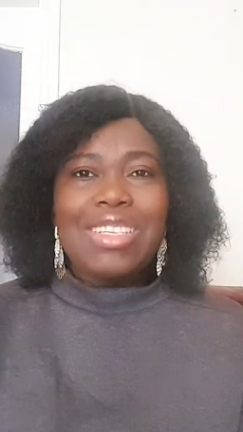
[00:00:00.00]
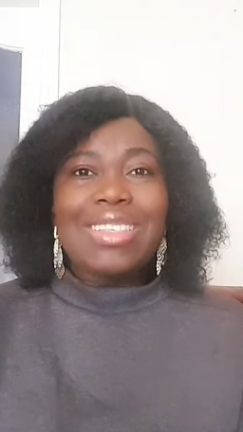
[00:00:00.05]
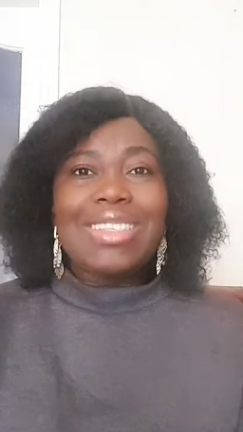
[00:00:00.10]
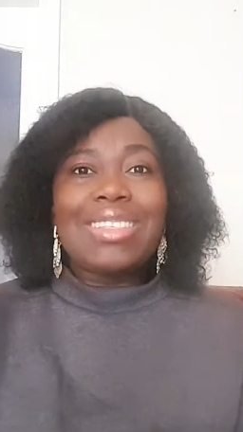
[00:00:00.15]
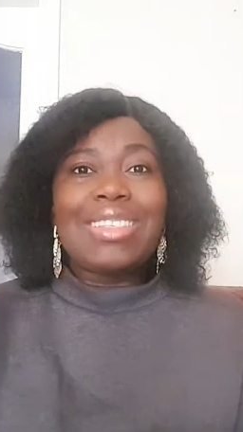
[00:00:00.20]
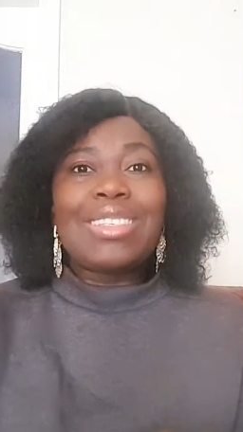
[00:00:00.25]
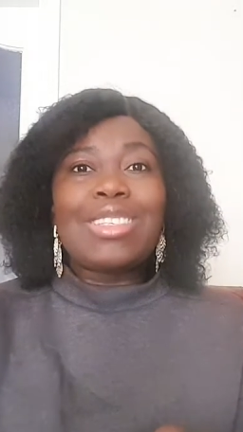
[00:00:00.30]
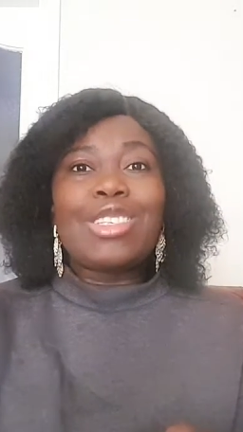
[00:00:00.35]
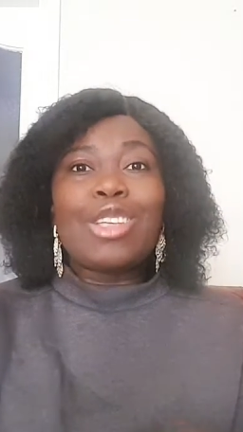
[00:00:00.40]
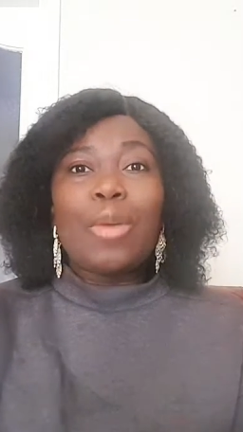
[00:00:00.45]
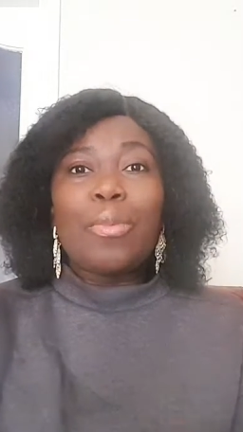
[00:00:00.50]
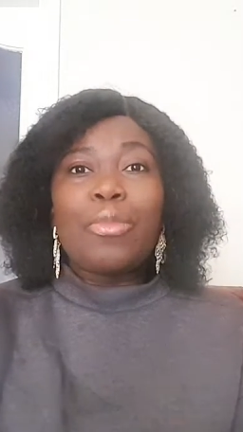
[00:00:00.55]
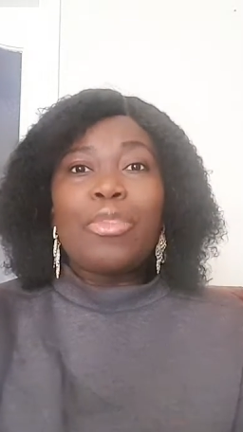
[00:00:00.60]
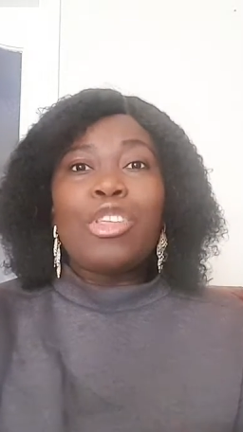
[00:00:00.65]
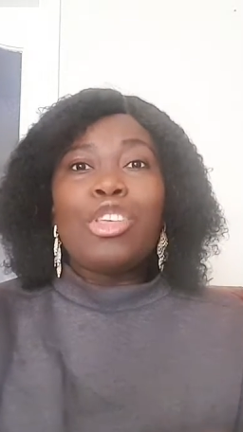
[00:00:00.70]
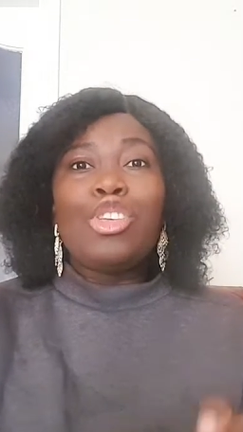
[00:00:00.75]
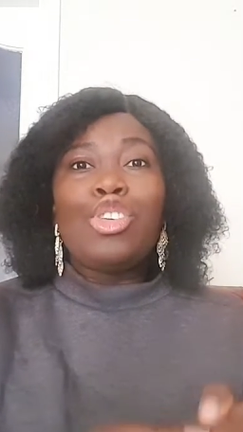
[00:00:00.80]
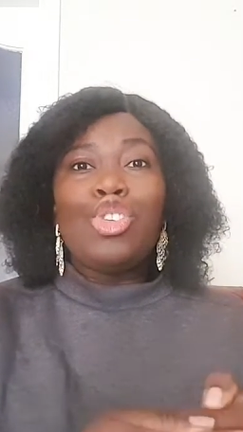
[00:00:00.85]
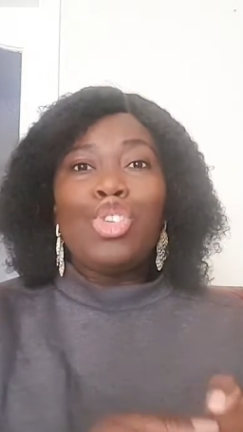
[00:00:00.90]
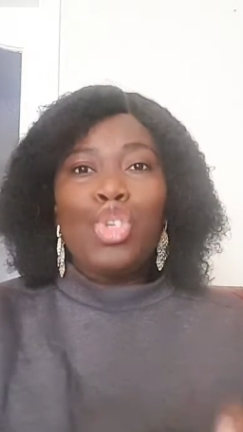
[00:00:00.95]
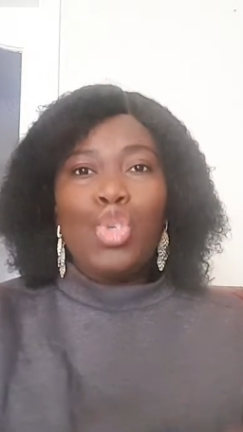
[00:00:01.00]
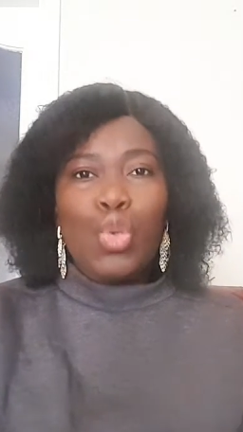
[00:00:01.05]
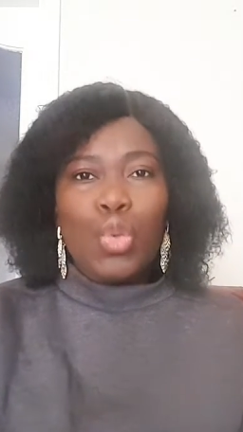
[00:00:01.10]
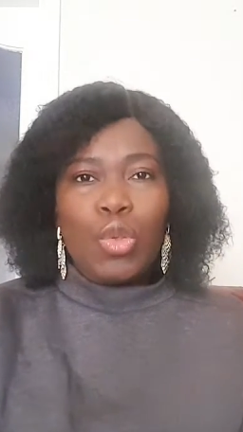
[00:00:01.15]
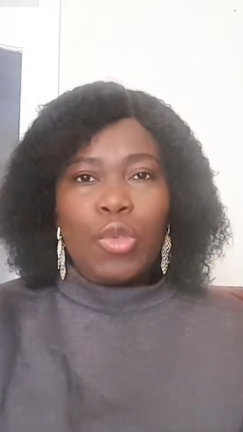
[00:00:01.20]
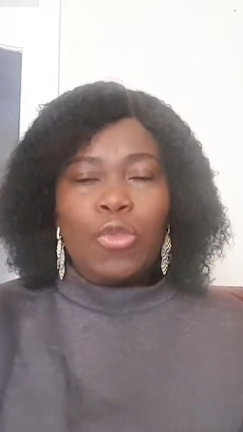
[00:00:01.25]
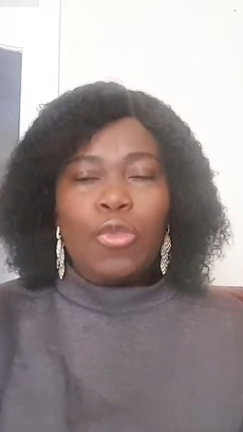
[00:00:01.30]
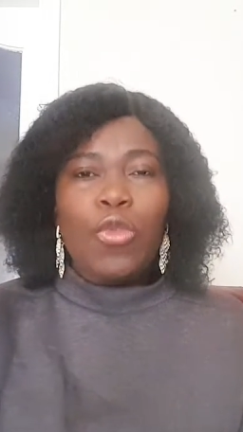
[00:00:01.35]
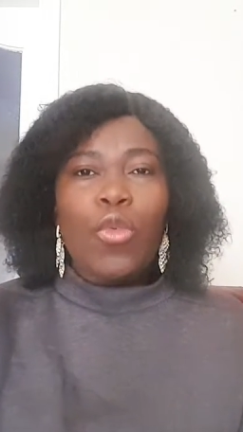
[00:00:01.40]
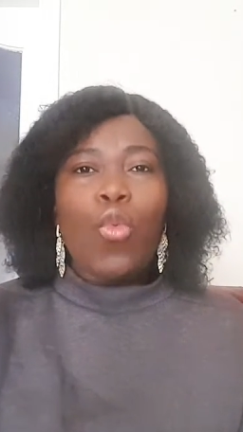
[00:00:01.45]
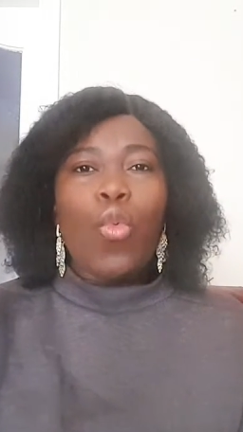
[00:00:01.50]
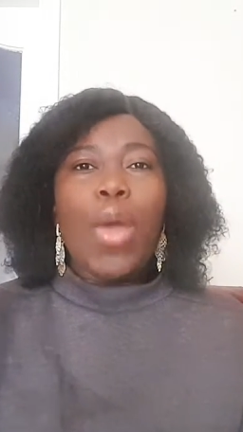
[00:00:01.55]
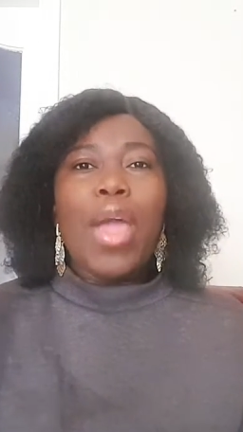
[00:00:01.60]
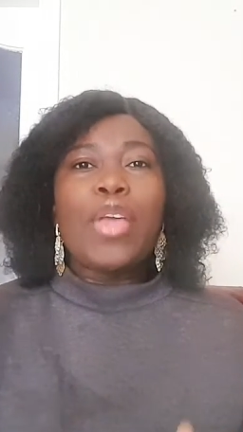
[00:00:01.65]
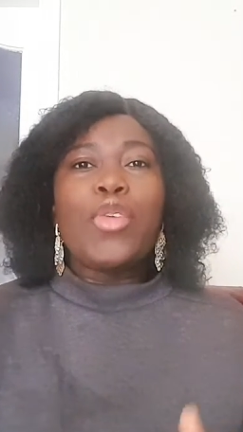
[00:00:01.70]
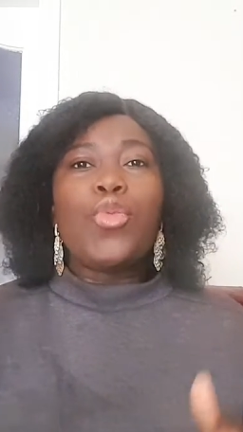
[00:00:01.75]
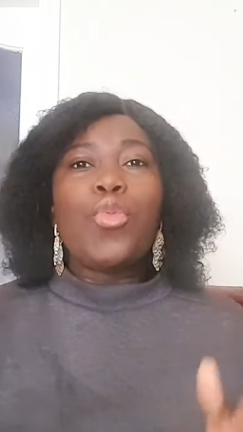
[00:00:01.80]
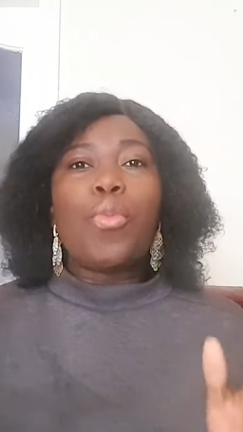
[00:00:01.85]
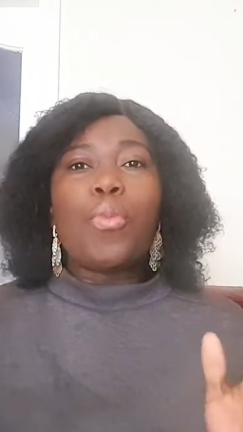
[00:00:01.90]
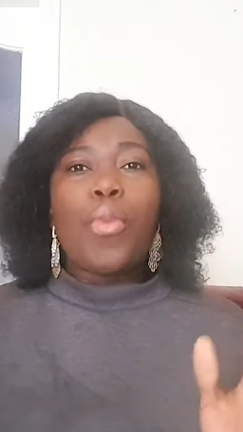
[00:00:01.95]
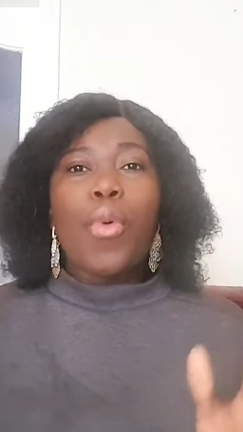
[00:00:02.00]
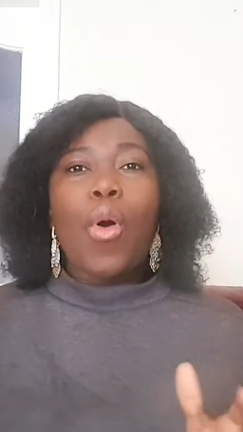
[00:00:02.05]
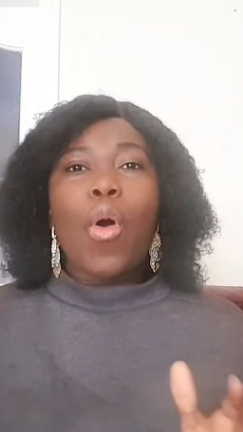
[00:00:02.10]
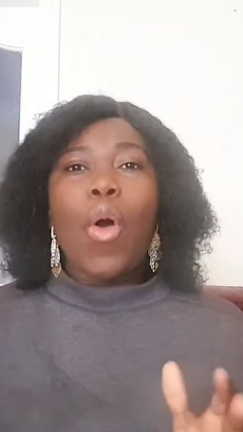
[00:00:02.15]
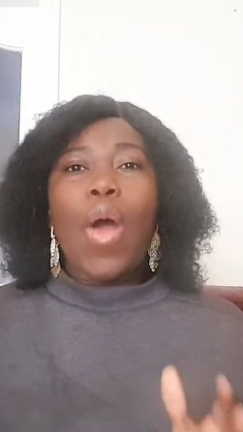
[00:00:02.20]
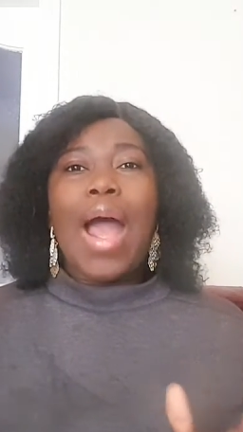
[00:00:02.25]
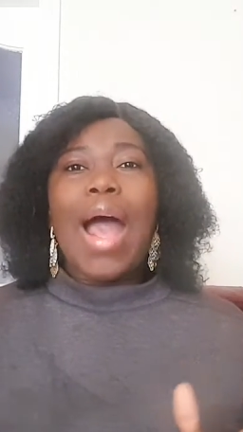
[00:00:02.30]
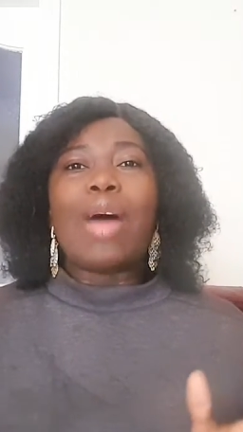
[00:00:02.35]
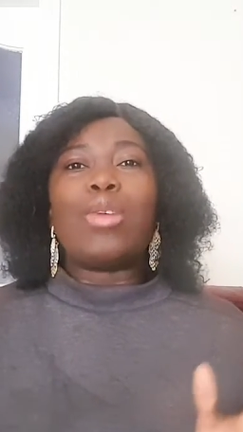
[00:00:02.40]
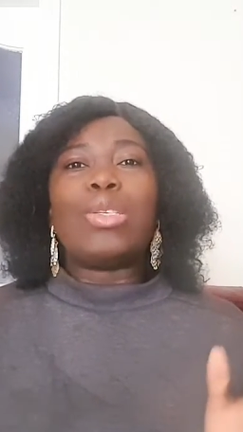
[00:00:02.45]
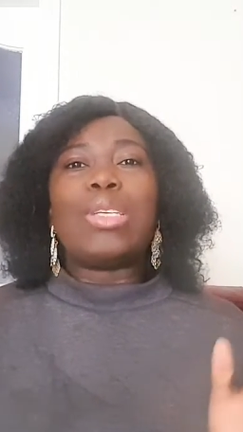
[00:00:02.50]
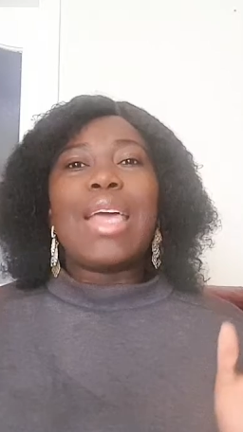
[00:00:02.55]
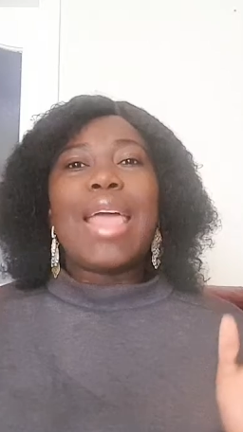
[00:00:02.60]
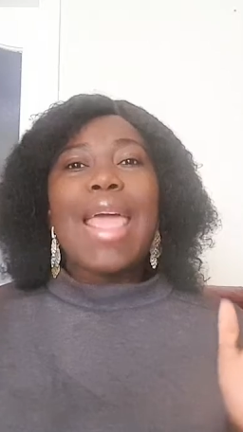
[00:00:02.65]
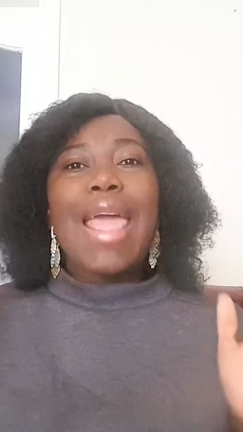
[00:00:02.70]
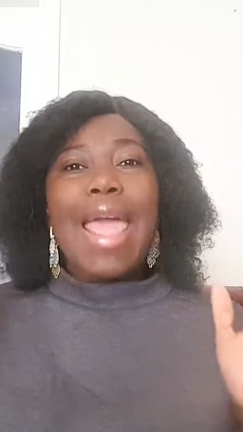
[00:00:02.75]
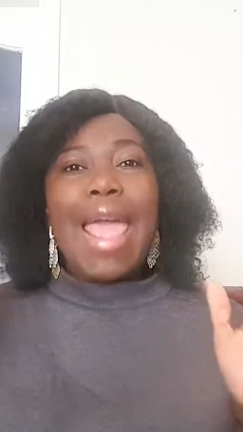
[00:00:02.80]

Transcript: it is something useful where you pour out